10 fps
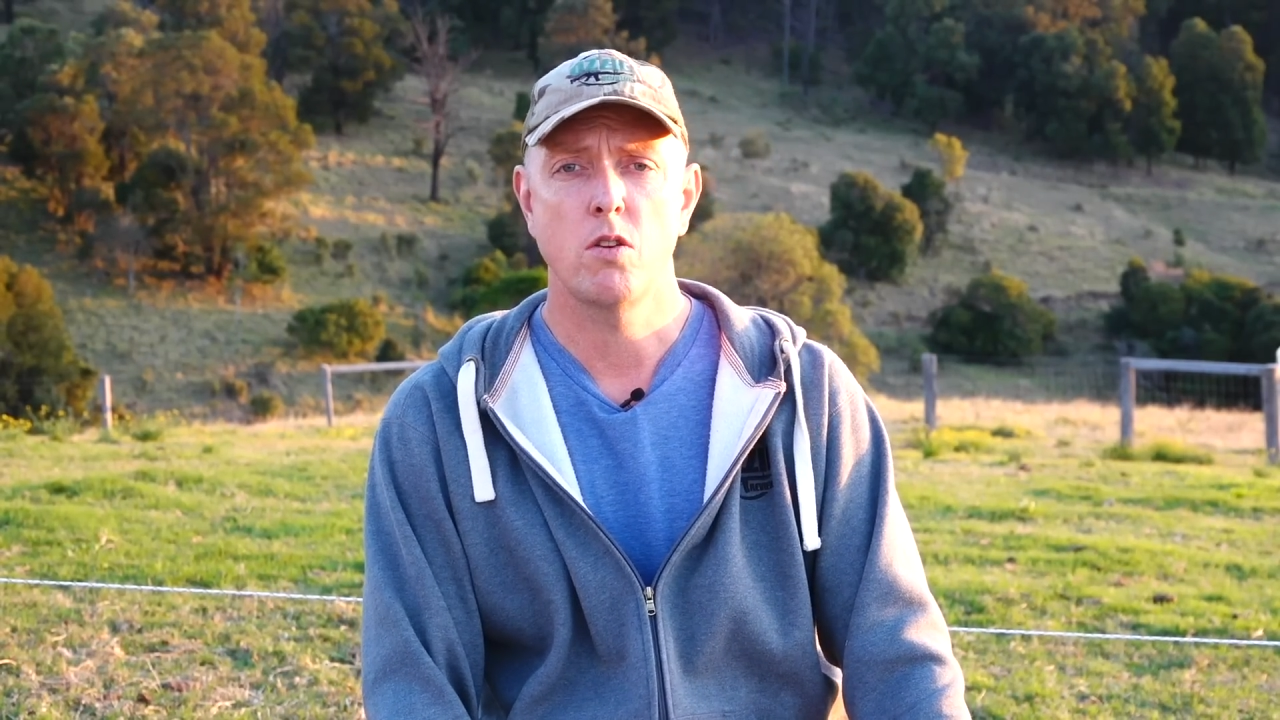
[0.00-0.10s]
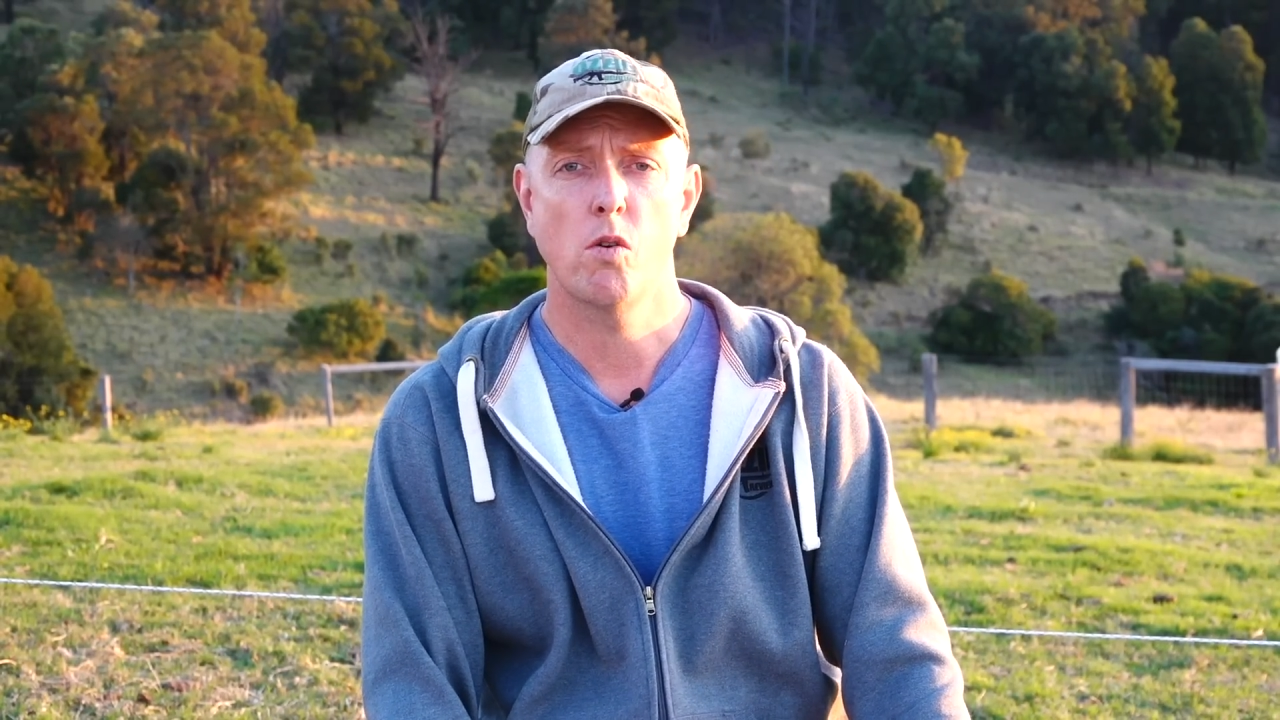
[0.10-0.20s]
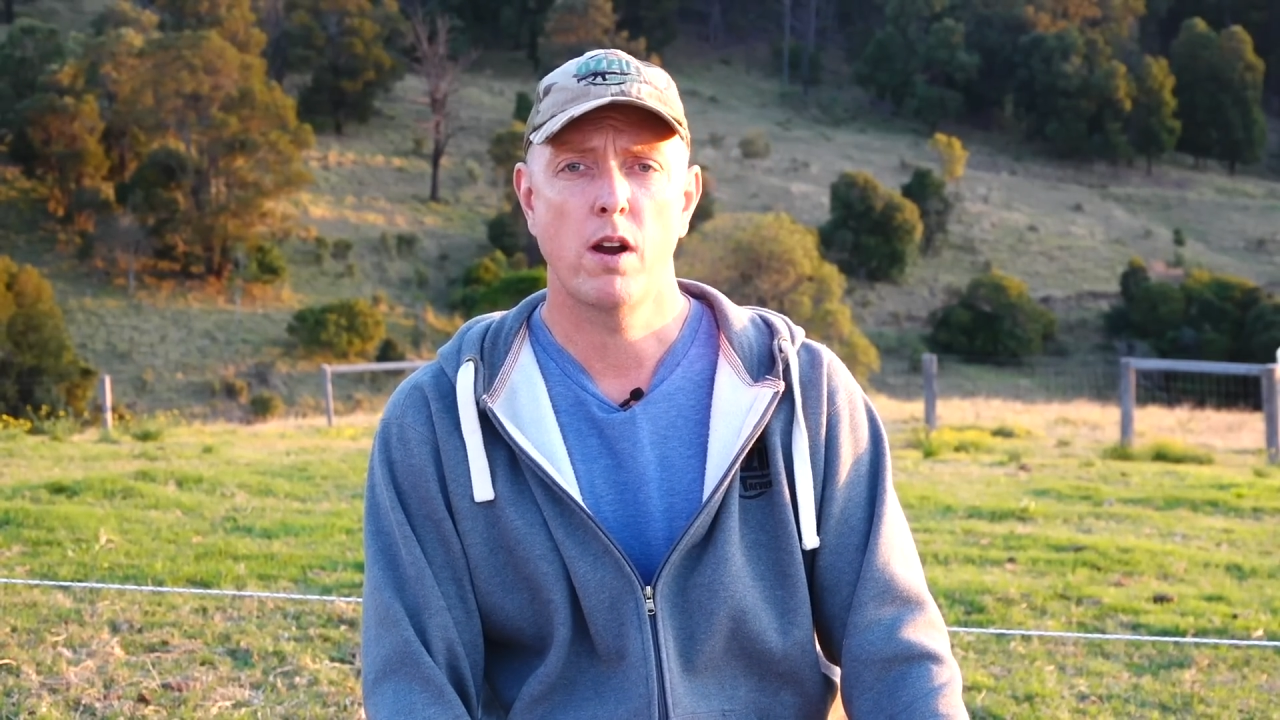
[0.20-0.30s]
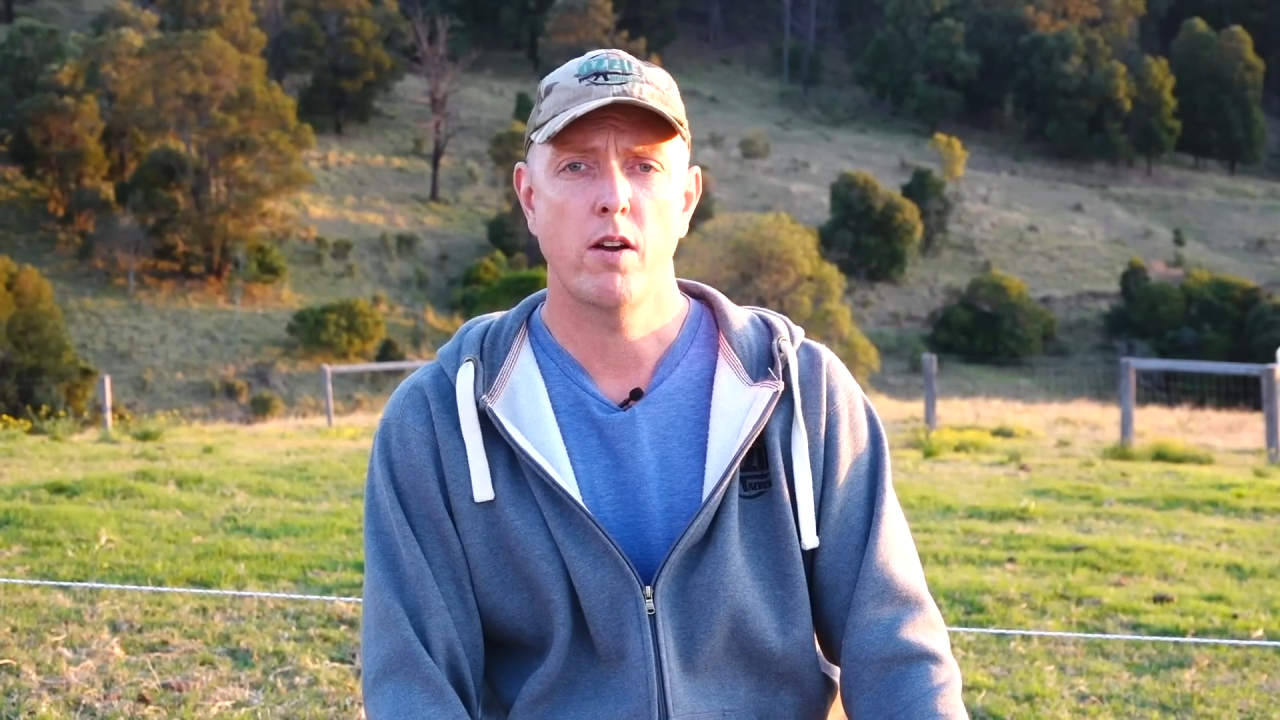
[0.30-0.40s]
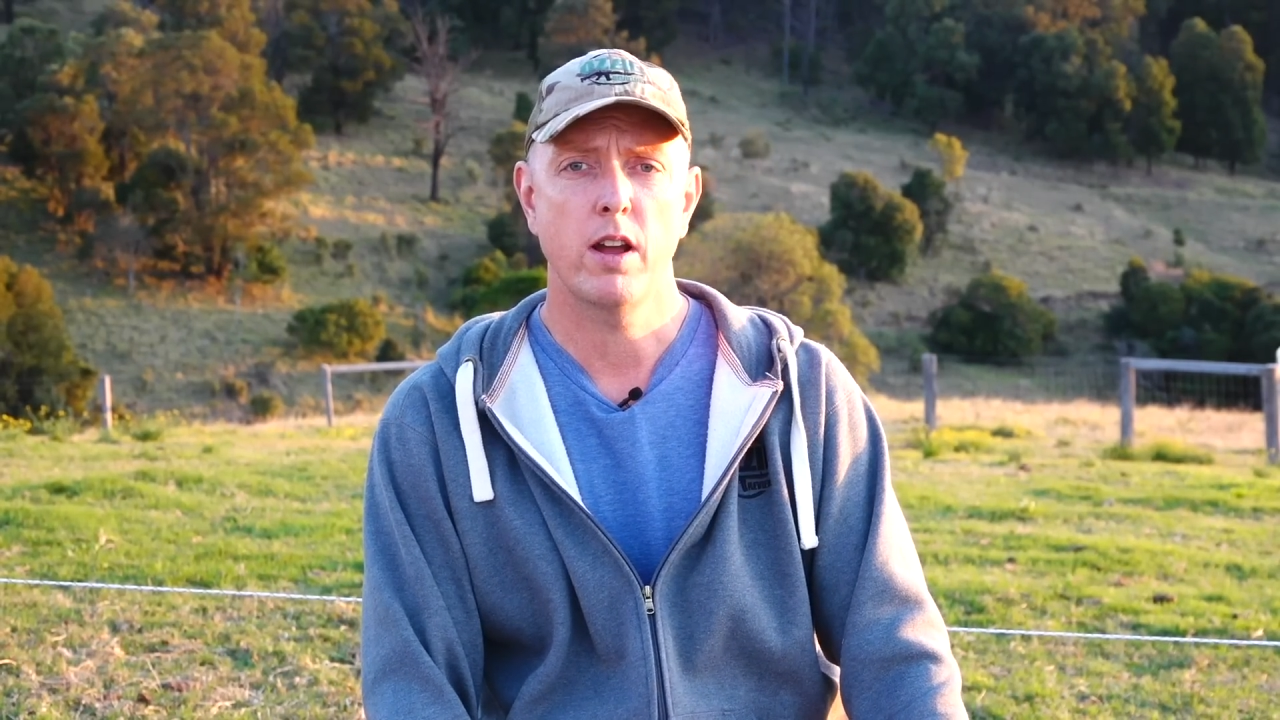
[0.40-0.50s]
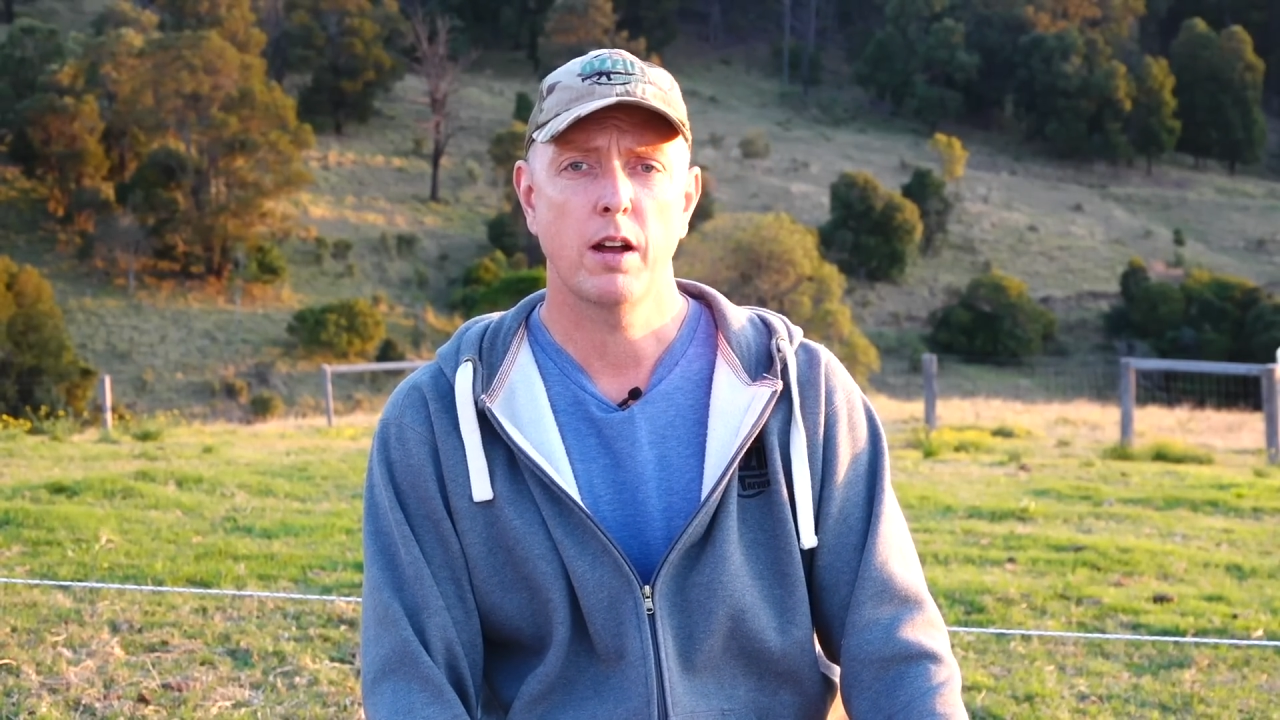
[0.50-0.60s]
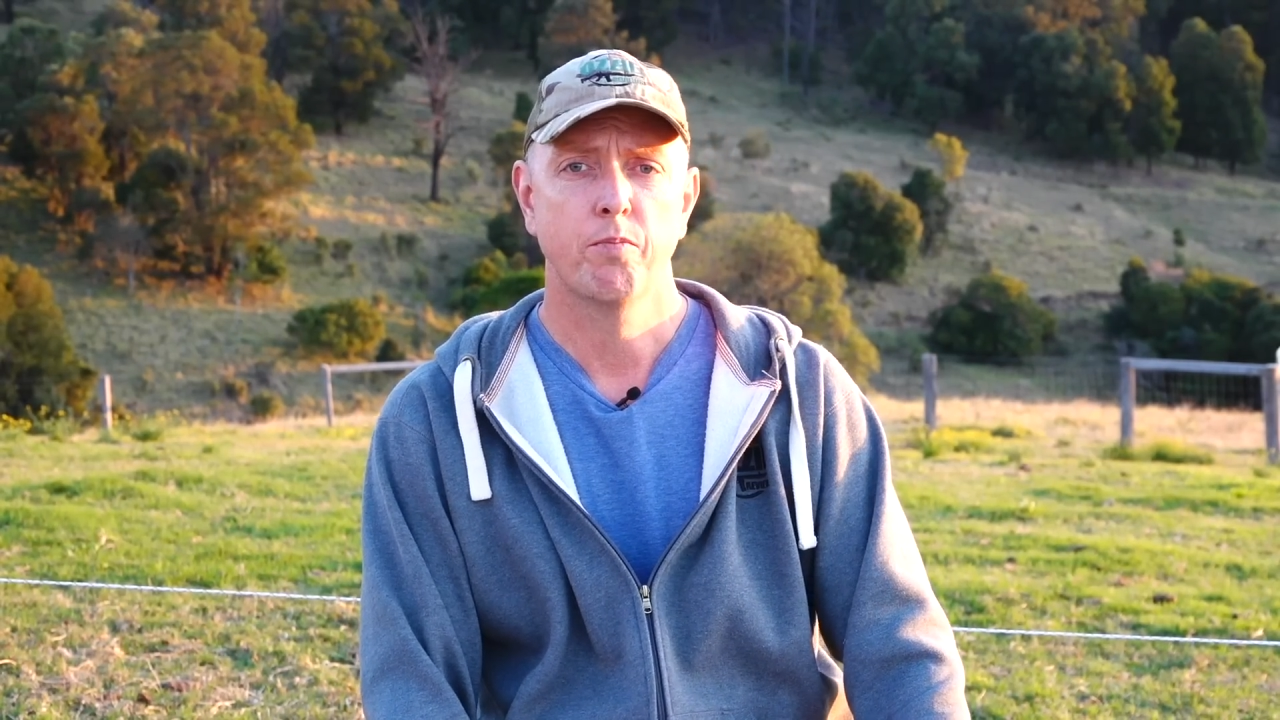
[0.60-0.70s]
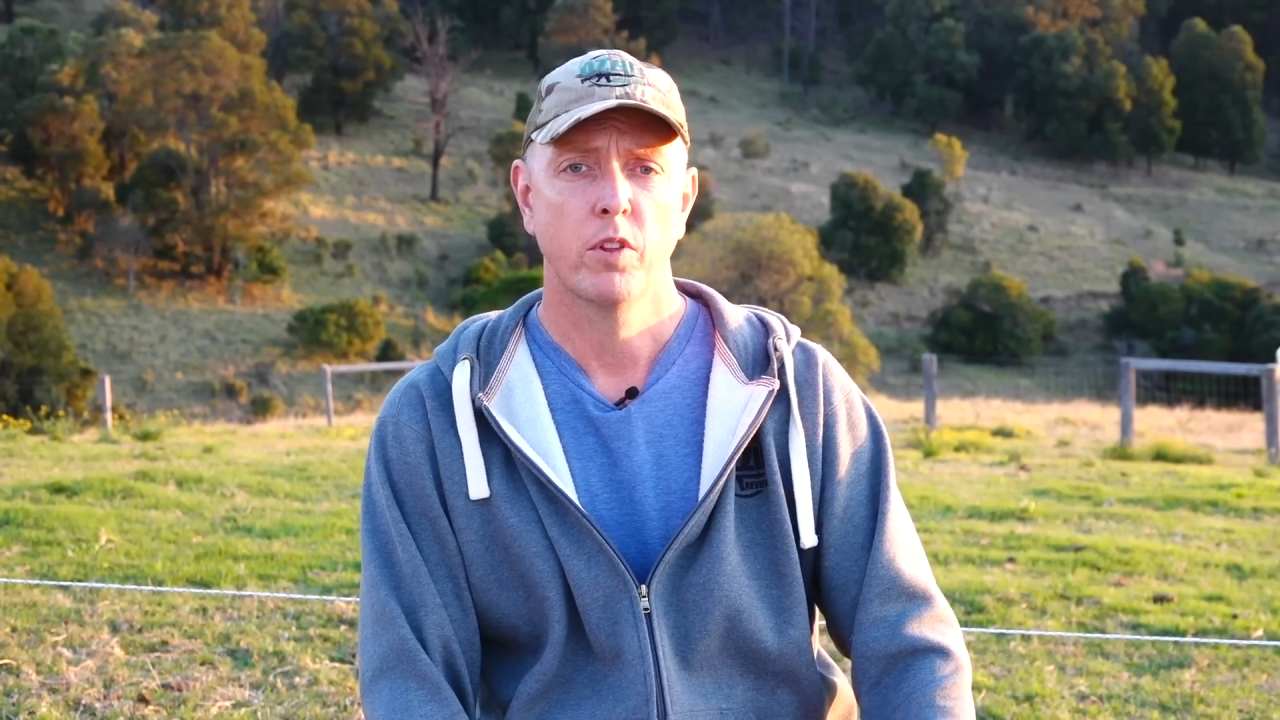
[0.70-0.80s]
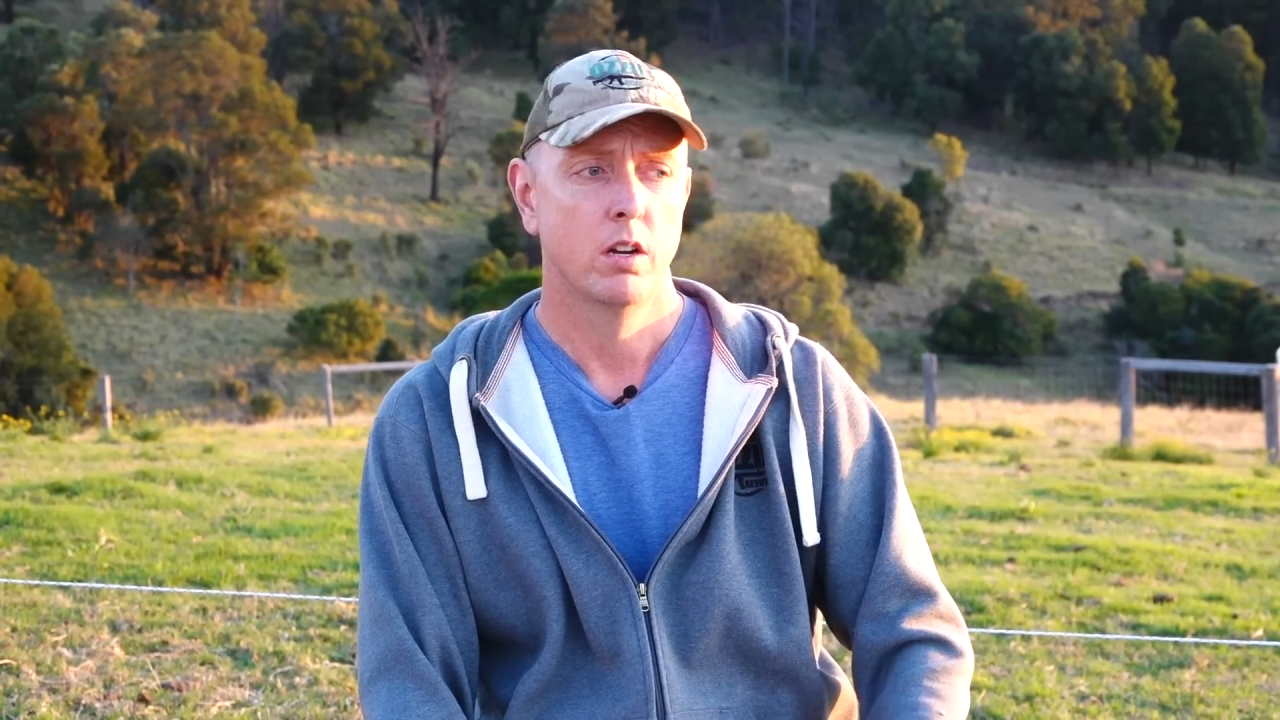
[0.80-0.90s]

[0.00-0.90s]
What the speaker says: your area,